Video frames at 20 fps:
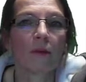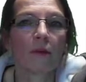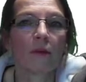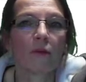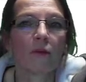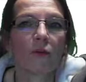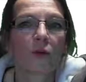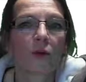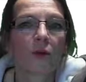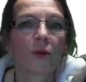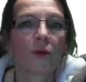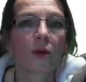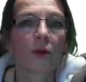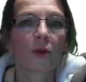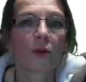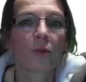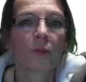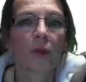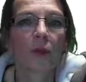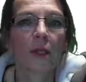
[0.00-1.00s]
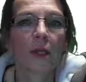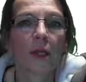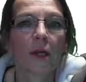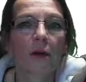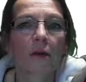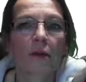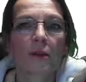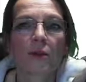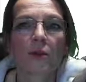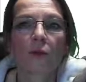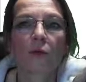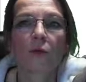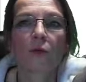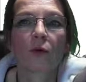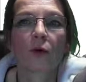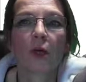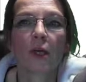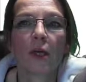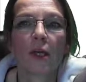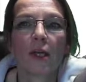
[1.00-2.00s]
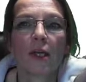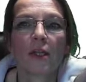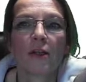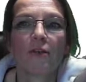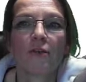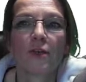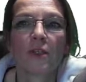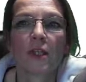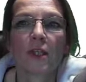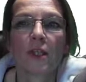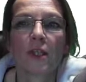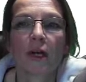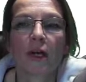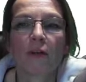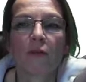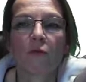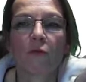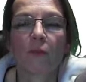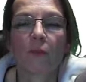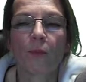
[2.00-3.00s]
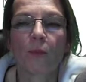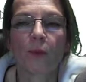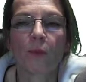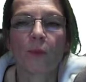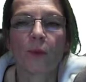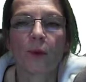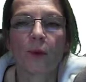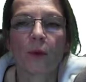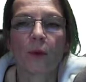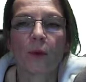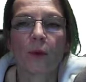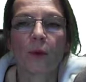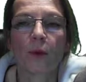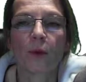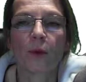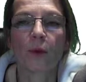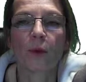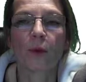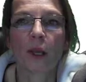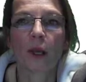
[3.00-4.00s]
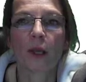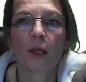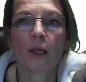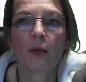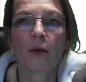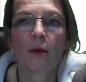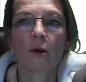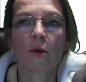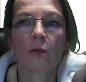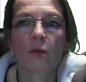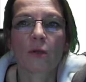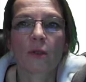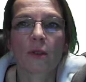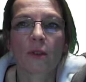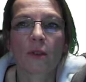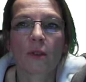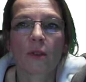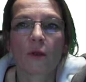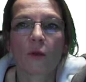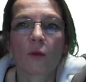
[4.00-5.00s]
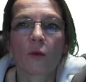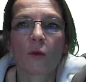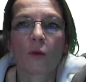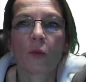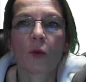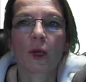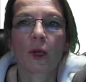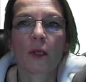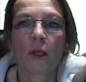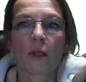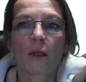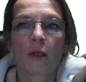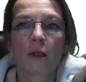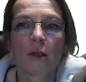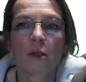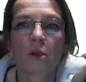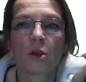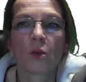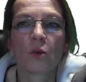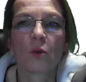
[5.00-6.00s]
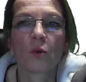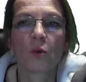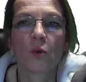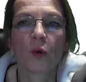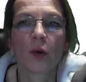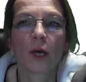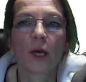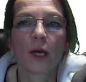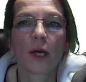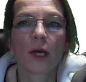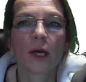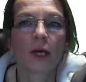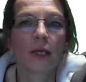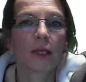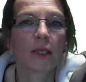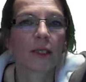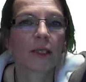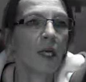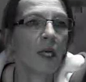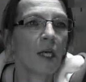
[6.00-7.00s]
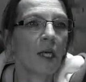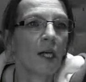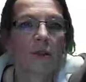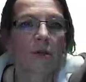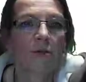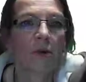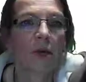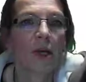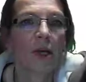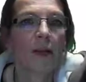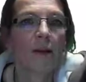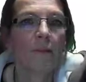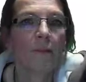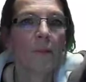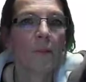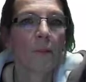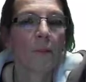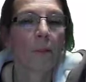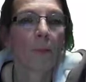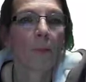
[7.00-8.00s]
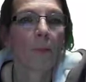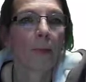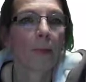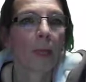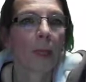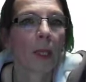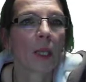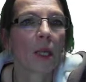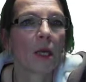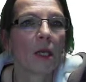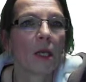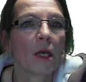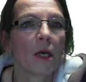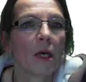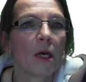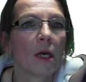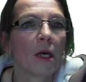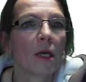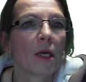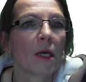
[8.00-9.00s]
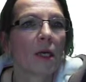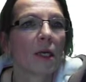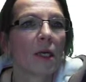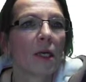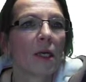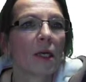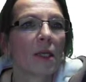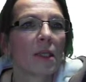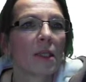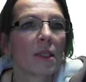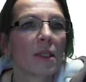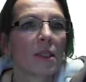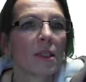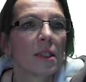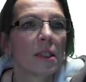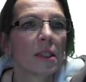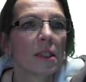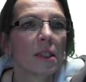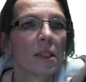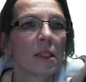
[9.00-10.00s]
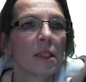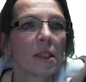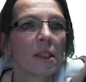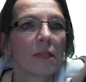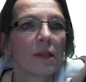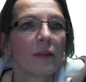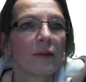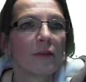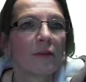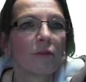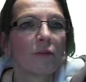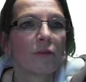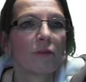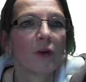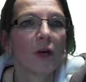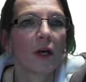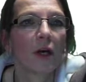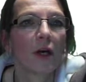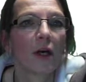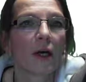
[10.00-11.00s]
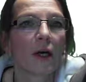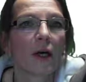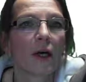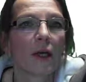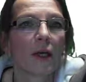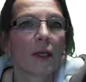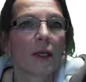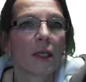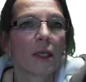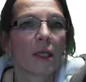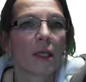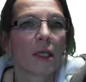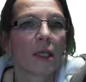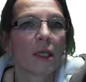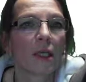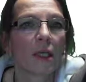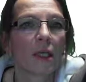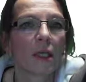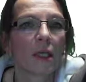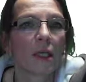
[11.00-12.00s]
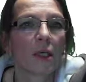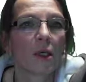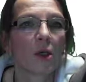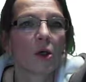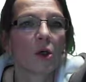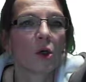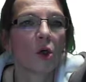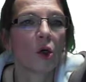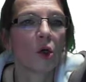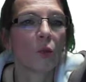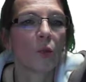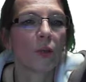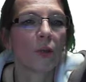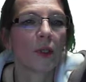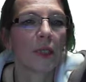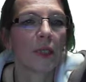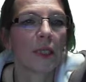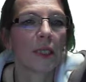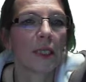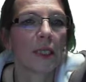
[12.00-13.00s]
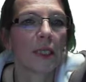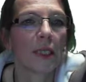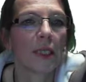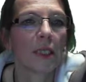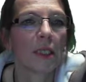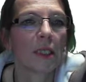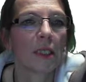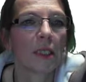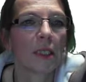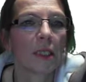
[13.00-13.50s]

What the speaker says: the first document here, so you've seen I've been applying code 1, 2, and 3. And if I open the